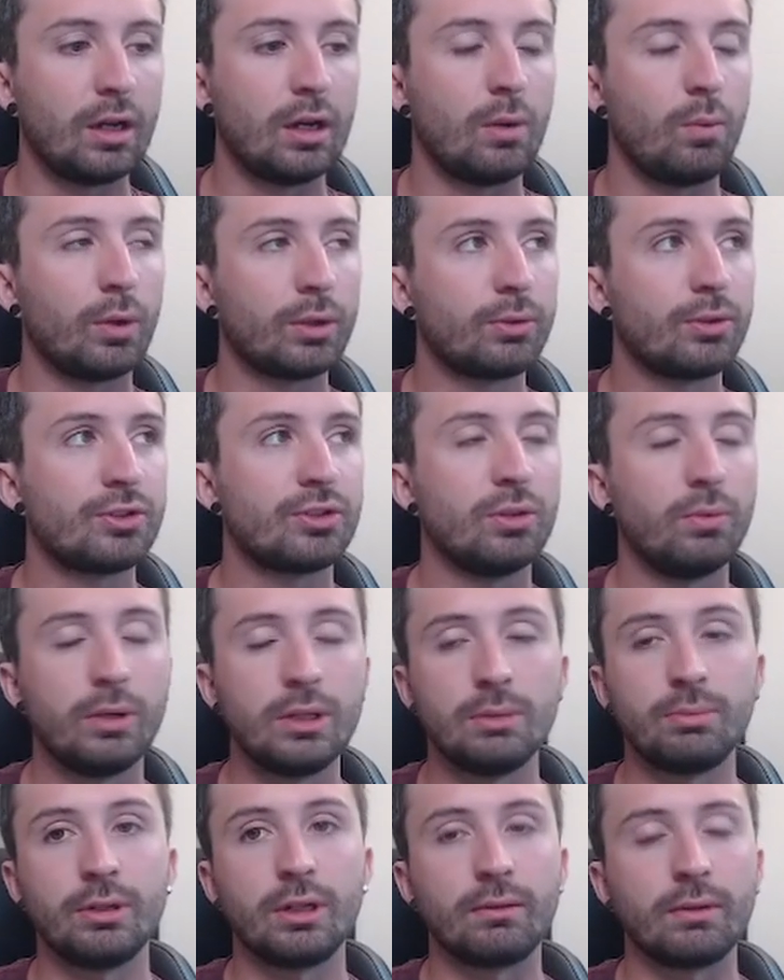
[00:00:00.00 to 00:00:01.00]
one Crystal Wing
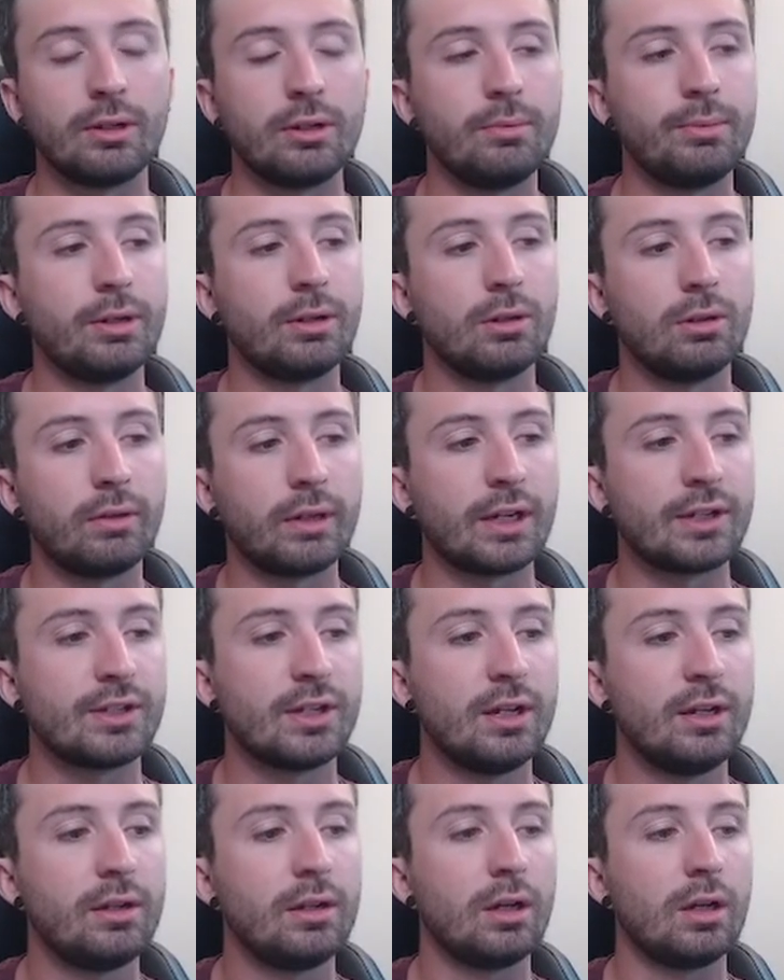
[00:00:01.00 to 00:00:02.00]
to play around Nibiru, like I
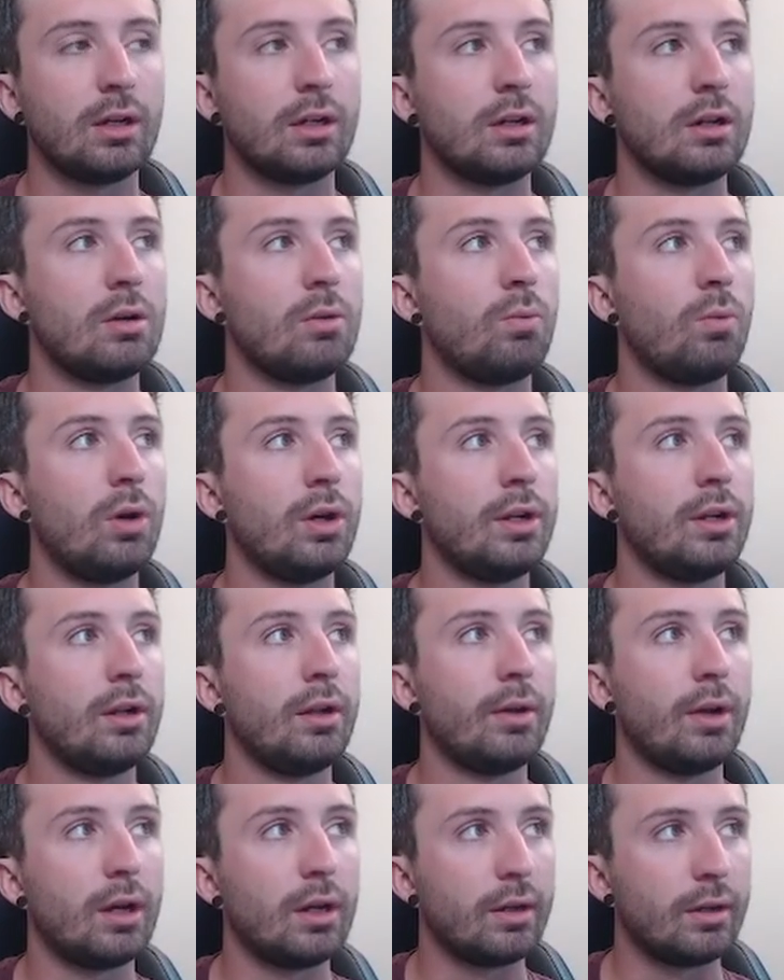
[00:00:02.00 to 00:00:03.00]
said. One
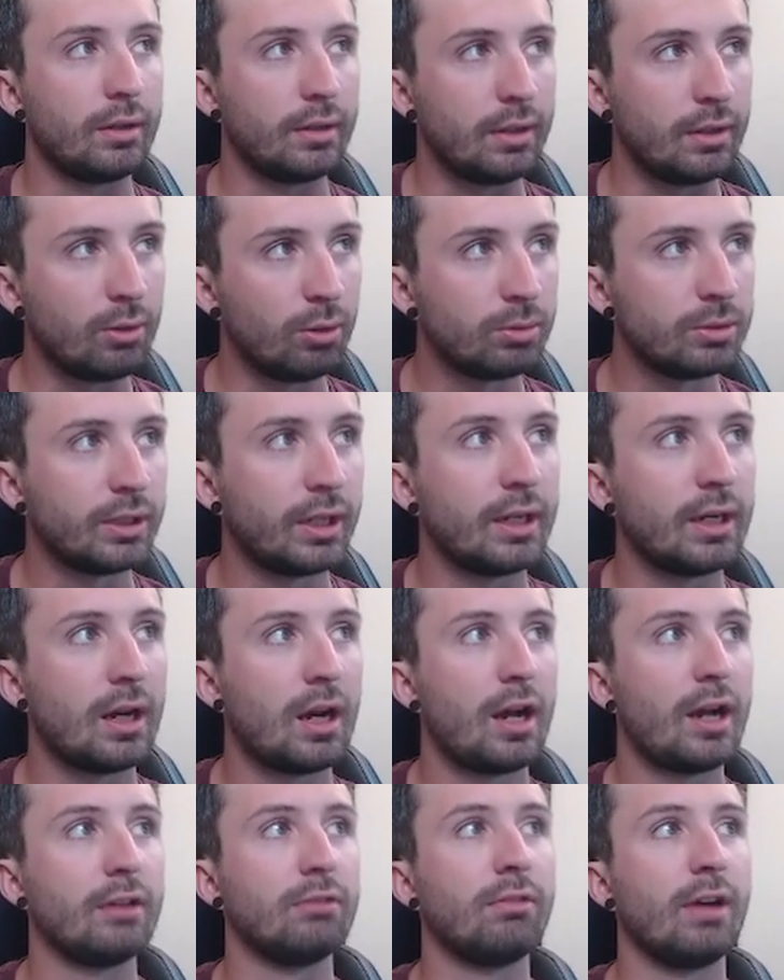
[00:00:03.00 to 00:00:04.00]
Ennoble Knight
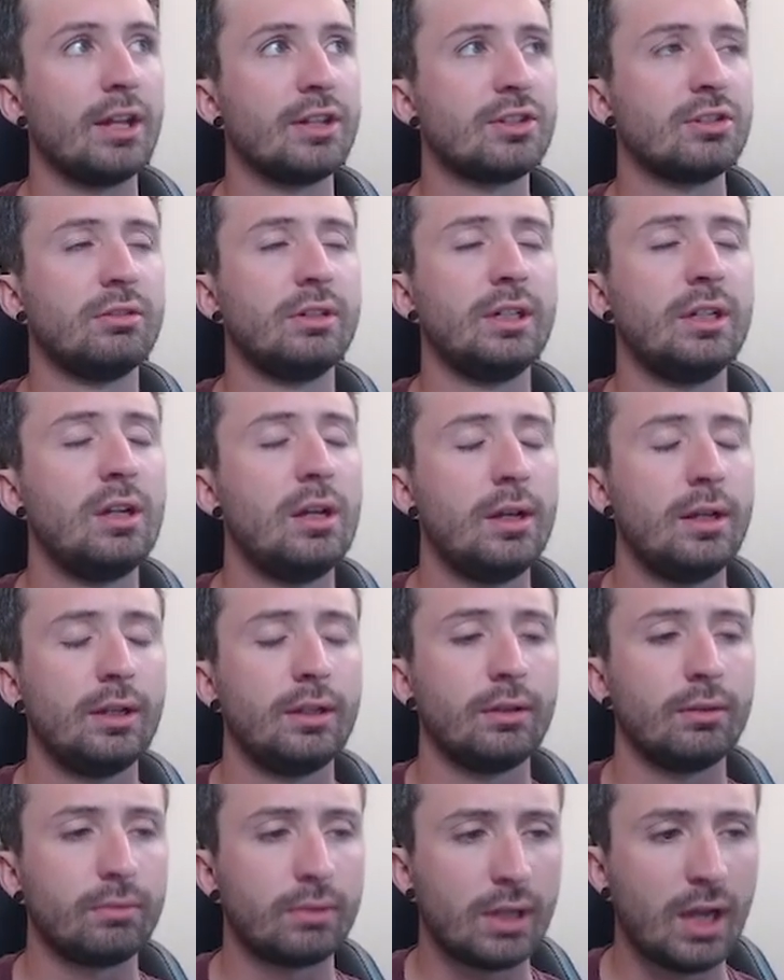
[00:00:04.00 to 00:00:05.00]
High Lancelin.
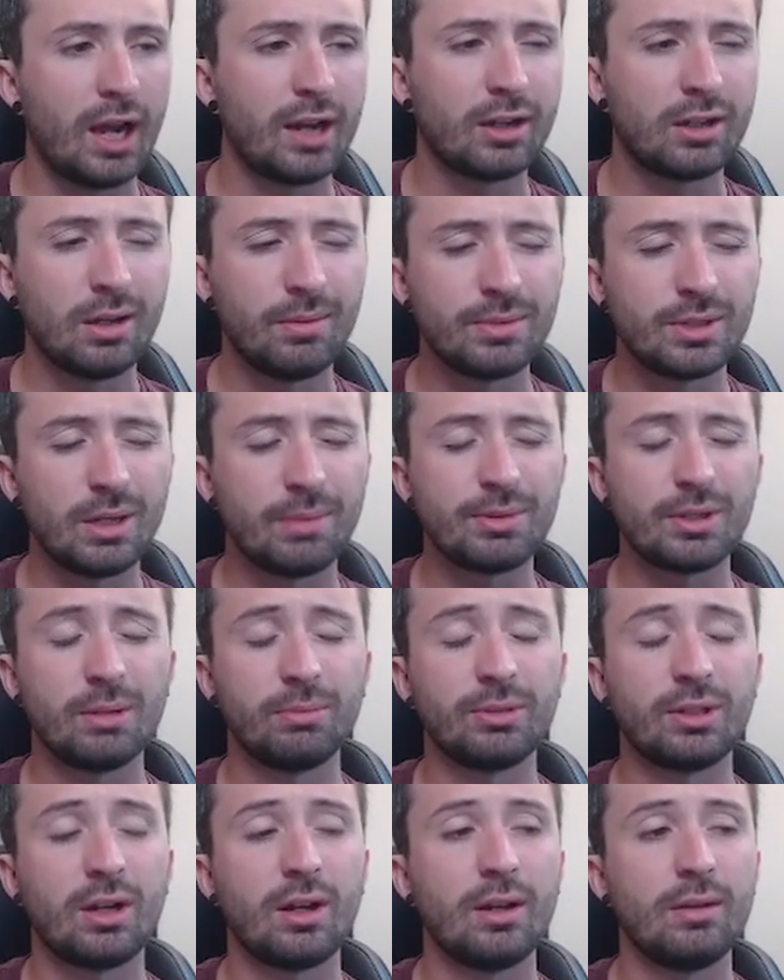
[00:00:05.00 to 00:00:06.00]
Kind of comes up
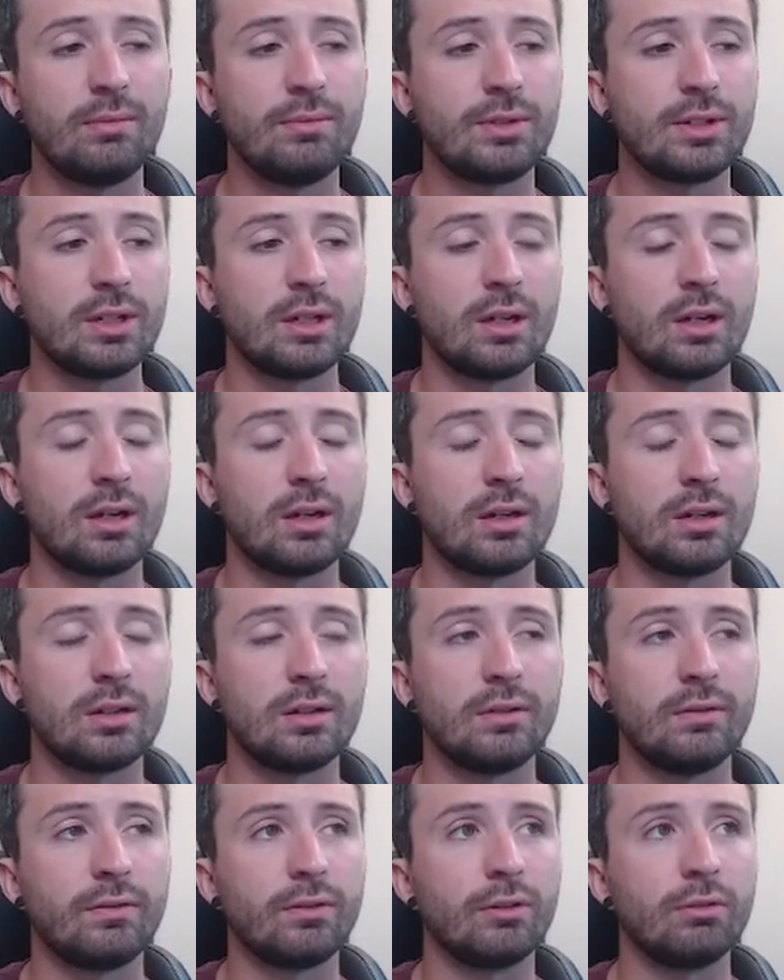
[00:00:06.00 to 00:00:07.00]
sometimes
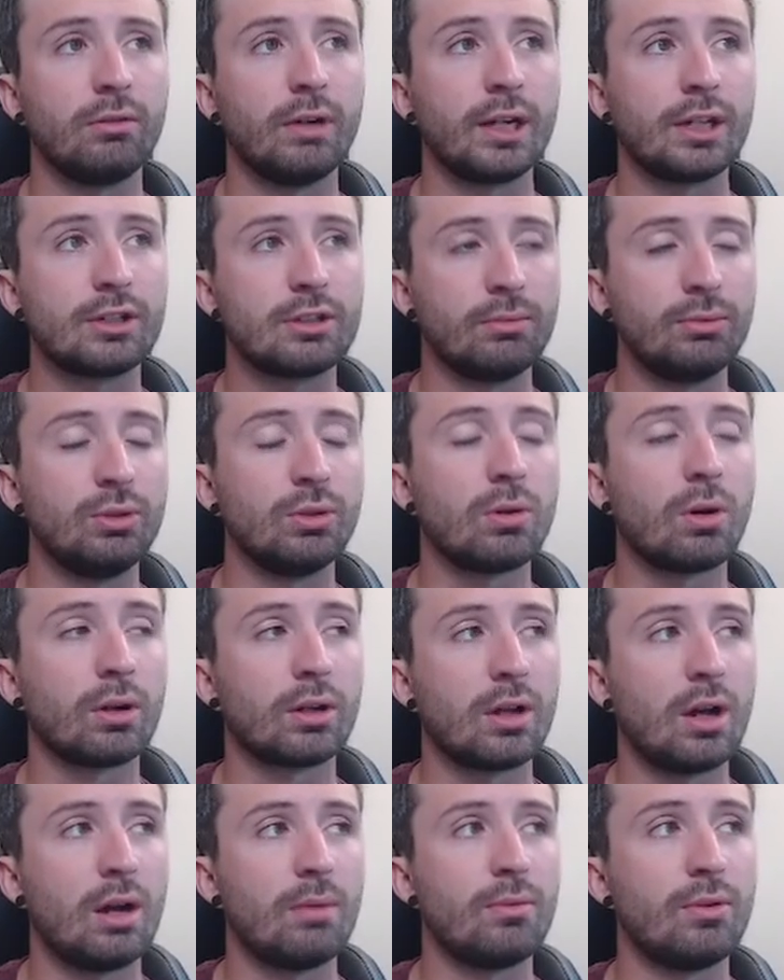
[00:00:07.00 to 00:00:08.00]
for like some 2-card
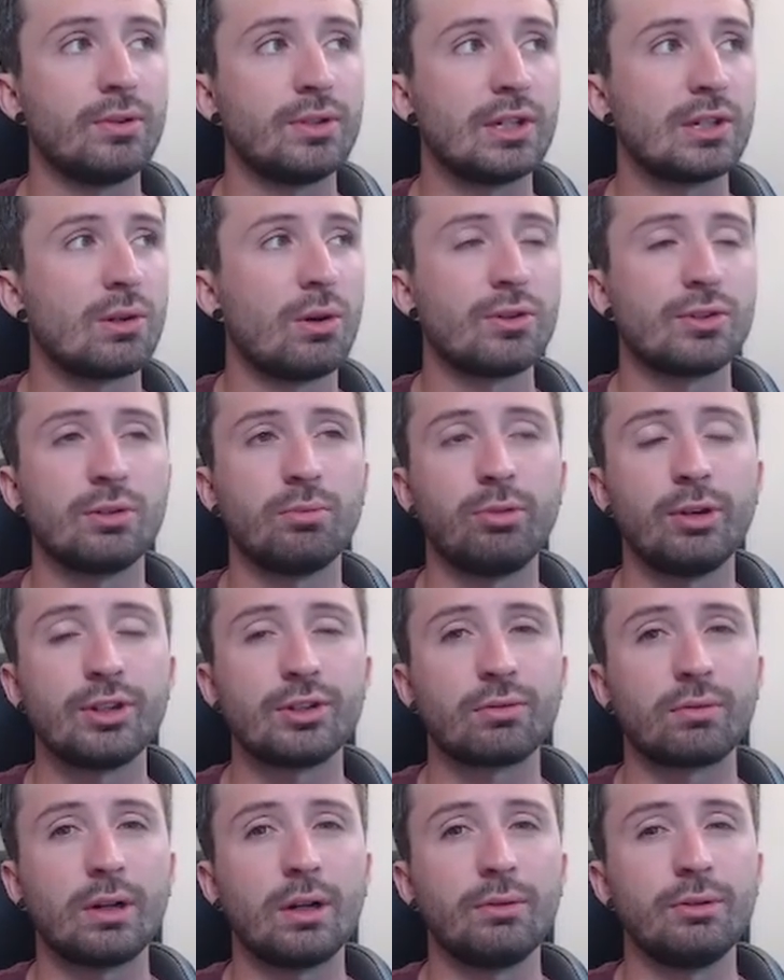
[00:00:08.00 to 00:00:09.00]
combos. This also plays
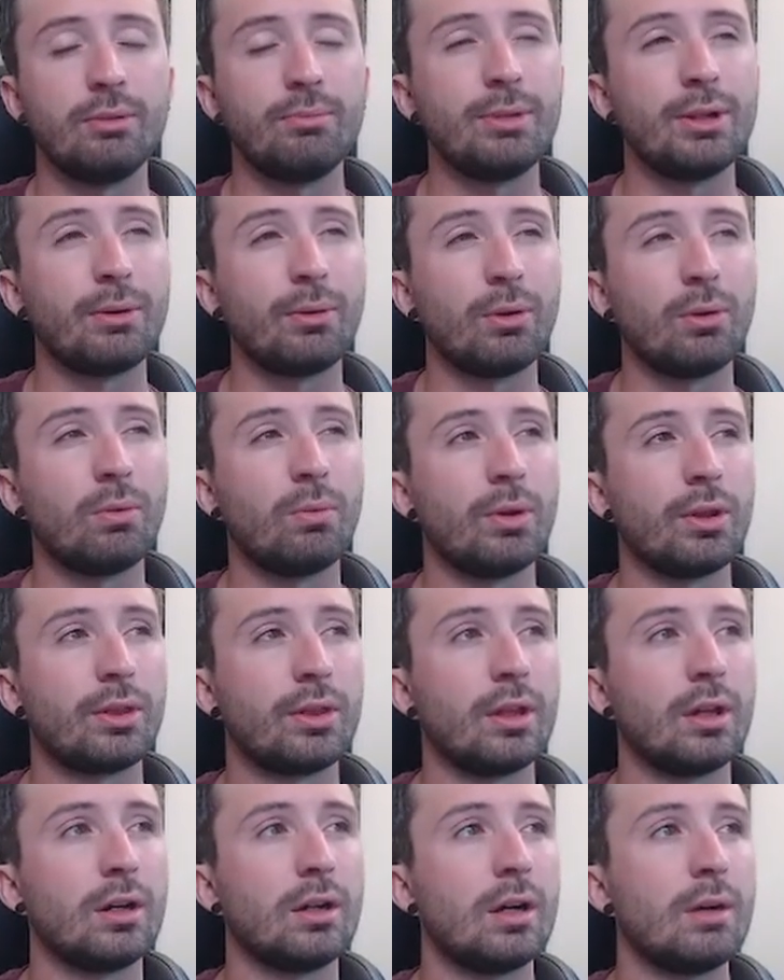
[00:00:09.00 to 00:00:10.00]
around Nibiru with,
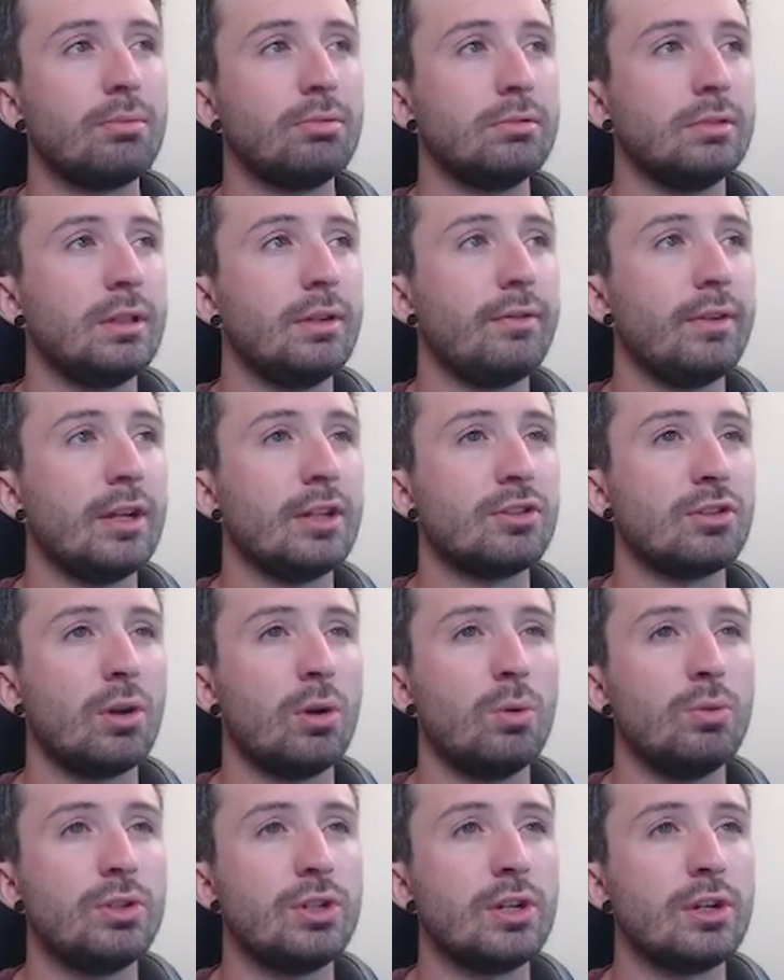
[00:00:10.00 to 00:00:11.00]
I believe it's
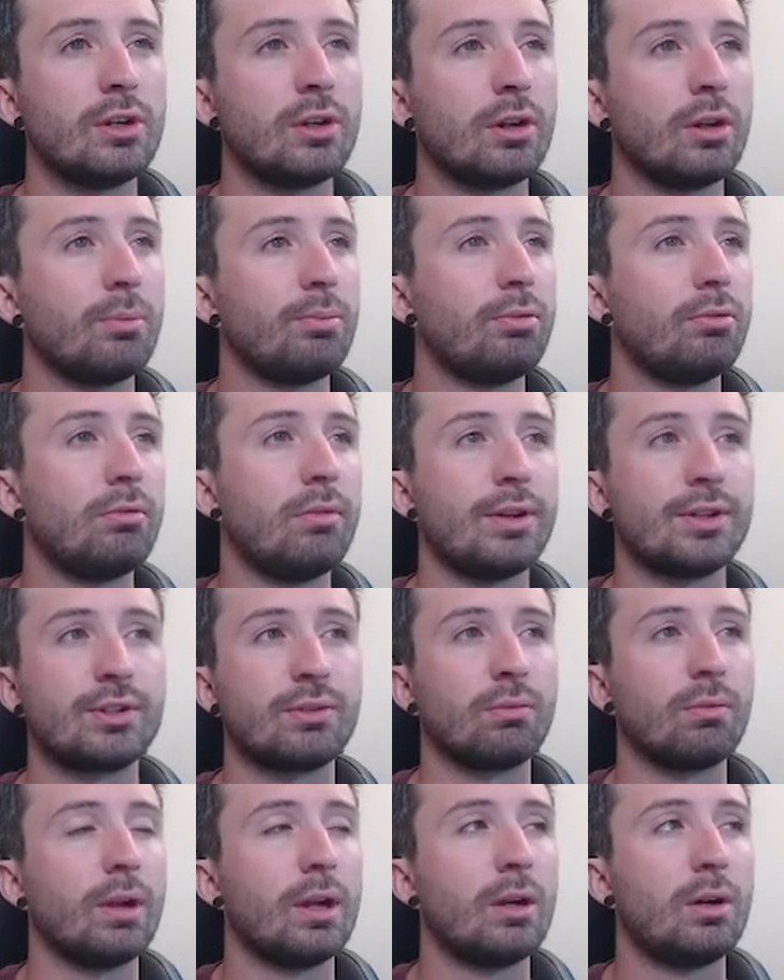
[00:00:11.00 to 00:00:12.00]
Ogier plus
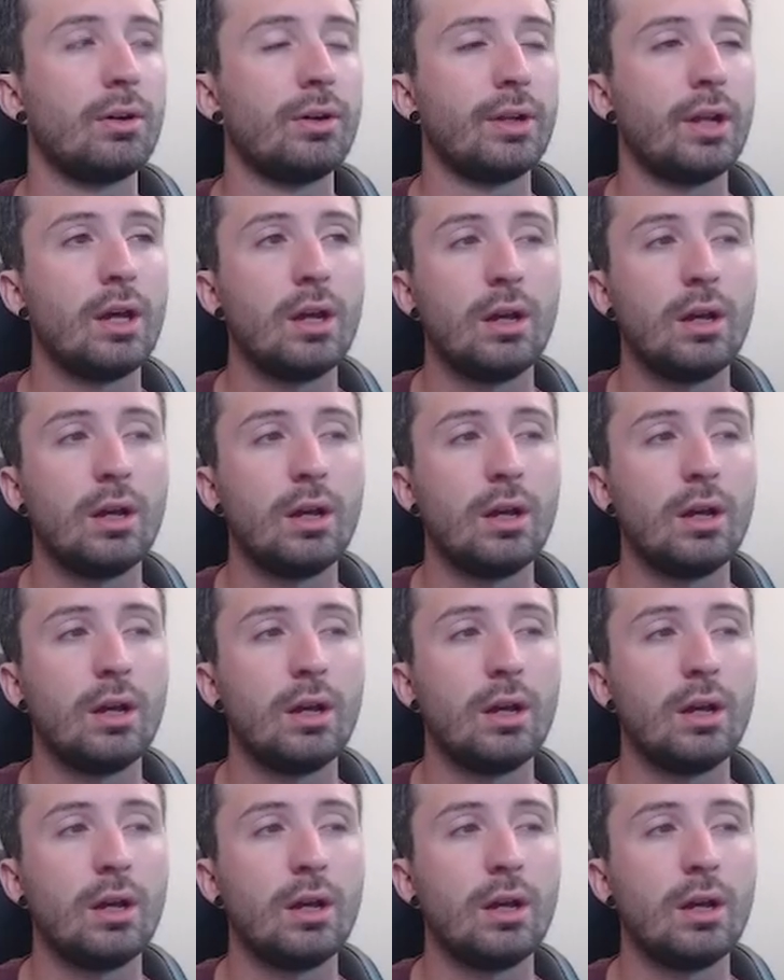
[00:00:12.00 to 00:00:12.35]
Renaud.